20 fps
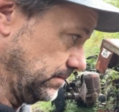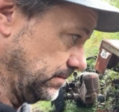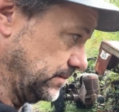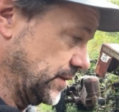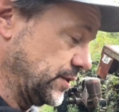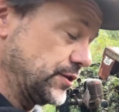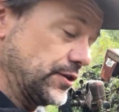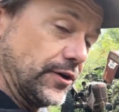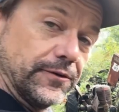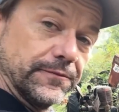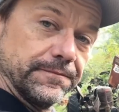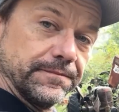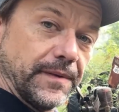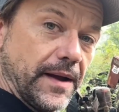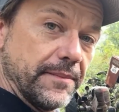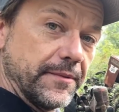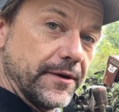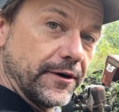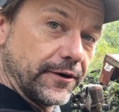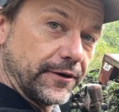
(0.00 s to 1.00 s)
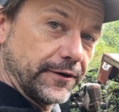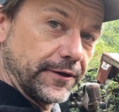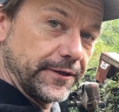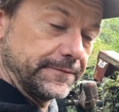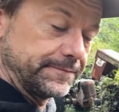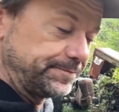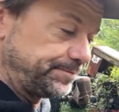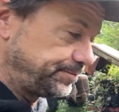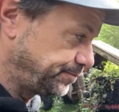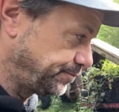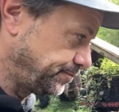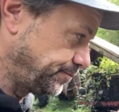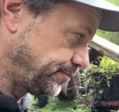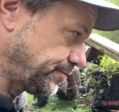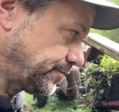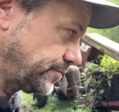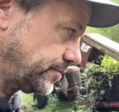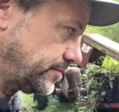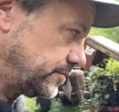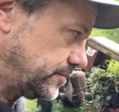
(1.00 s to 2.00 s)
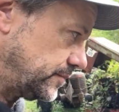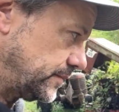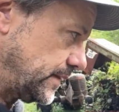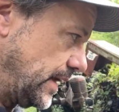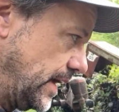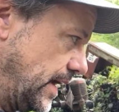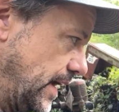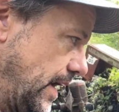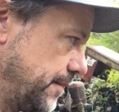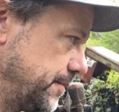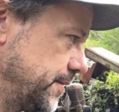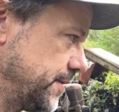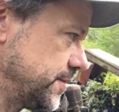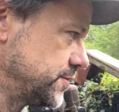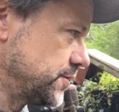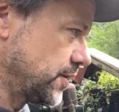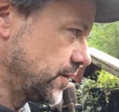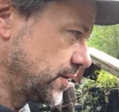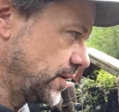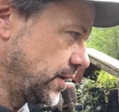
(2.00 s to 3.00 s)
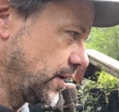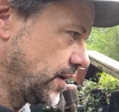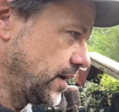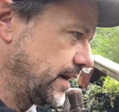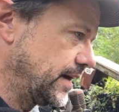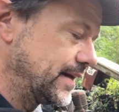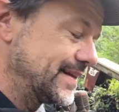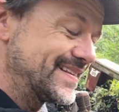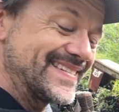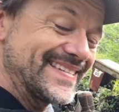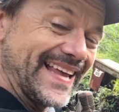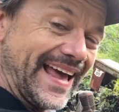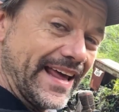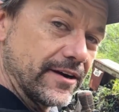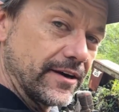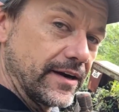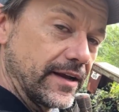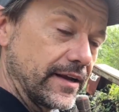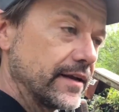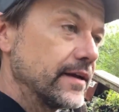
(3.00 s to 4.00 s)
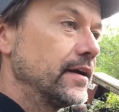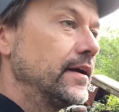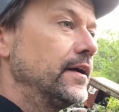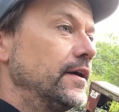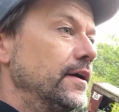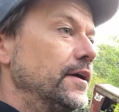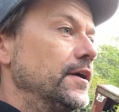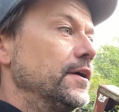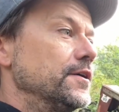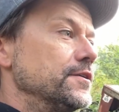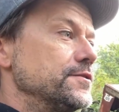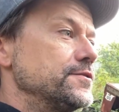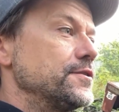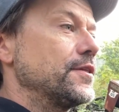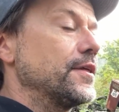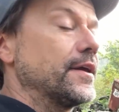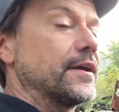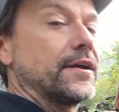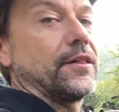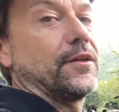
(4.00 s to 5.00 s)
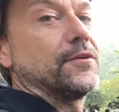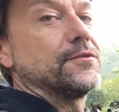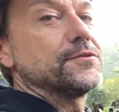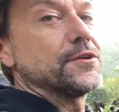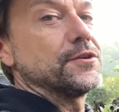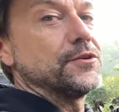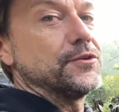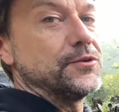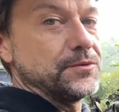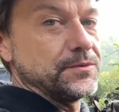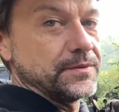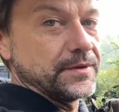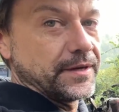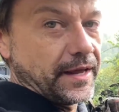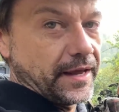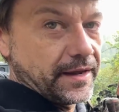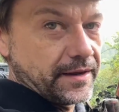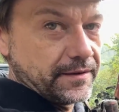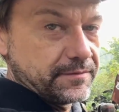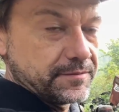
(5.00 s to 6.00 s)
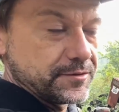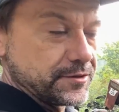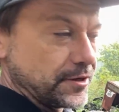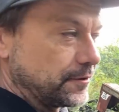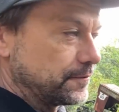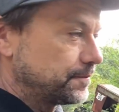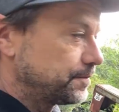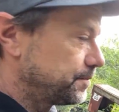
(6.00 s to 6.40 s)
So I'm in a hurry, and I'm in the junkyard, and it's Saturday, so they close at noon today. So